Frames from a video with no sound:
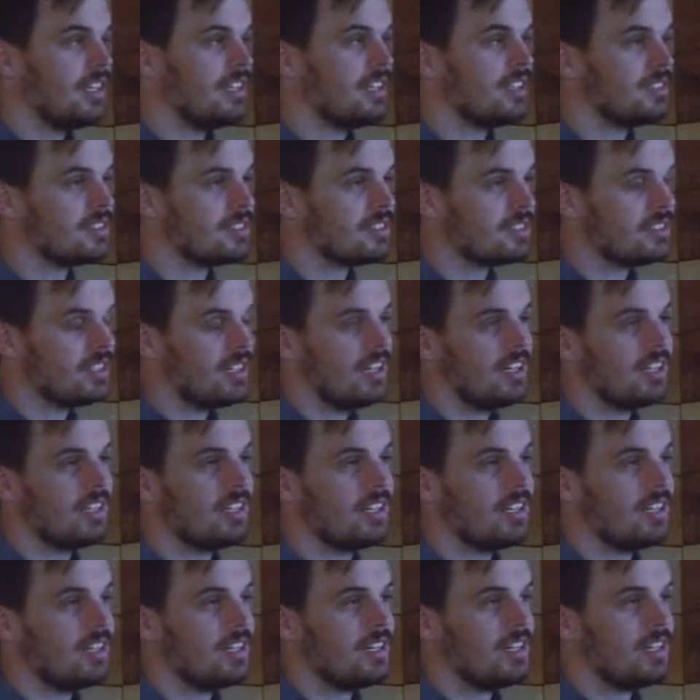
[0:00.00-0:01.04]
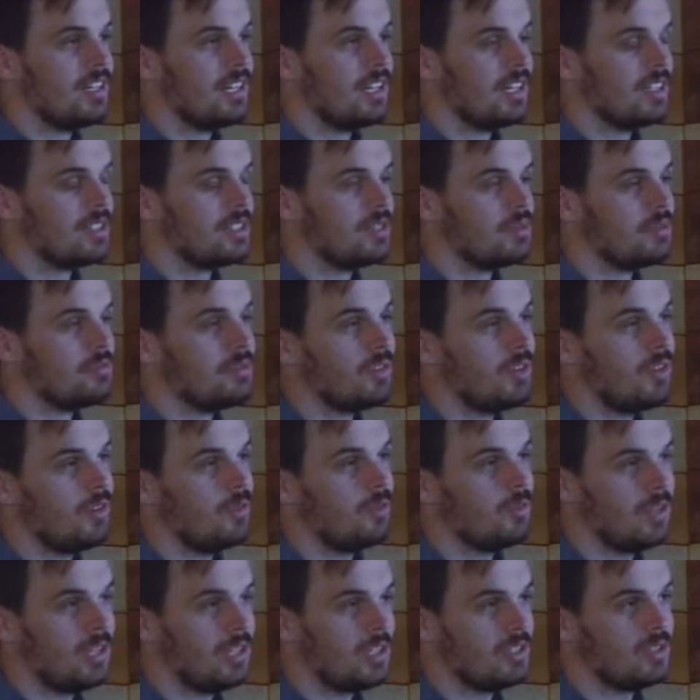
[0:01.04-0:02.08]
Instead, I see
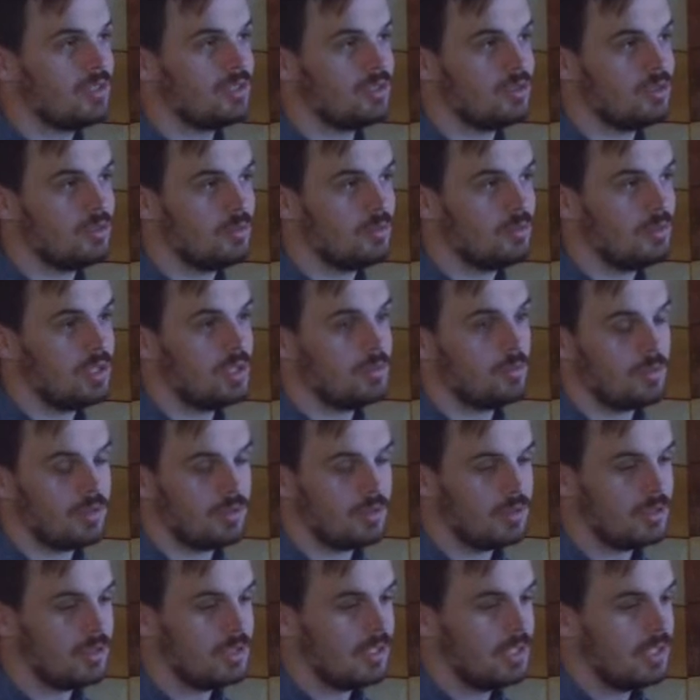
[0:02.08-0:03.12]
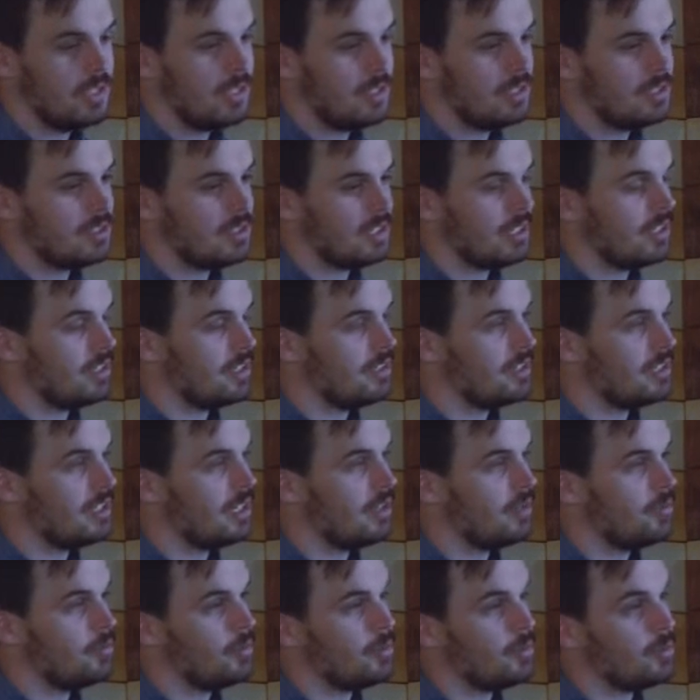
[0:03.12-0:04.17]
Paul writing to people saying
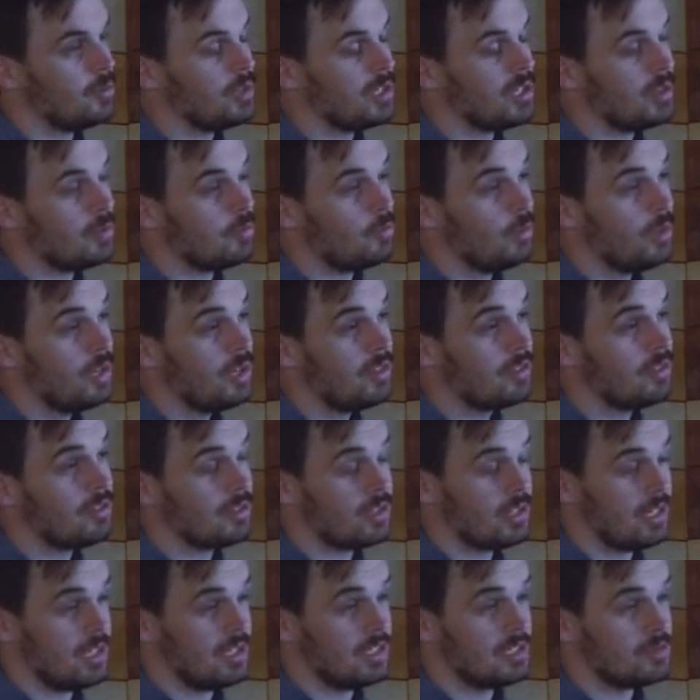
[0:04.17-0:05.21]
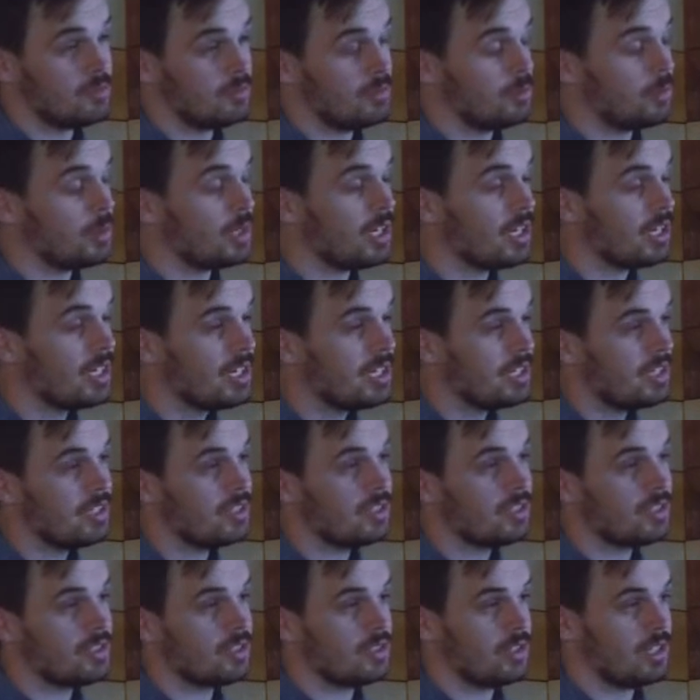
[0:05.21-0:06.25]
that when we are with Christ, when we are
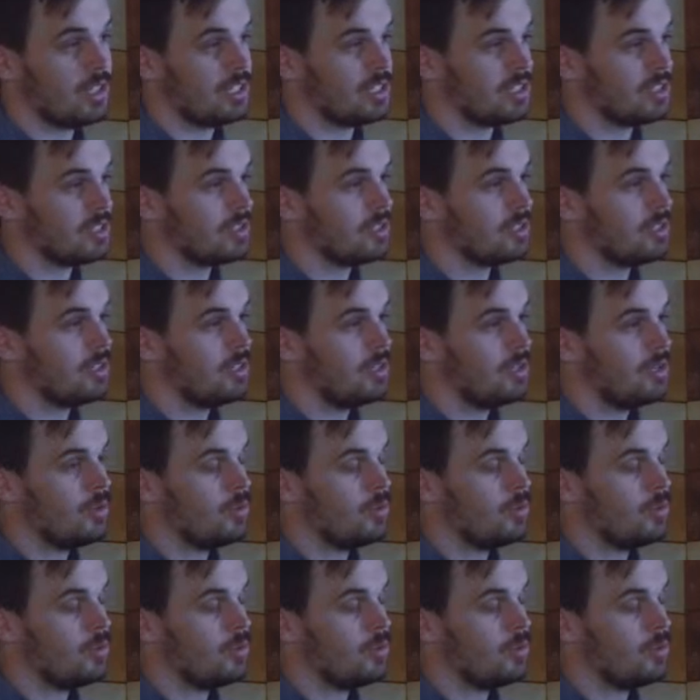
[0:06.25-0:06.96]
in Christ,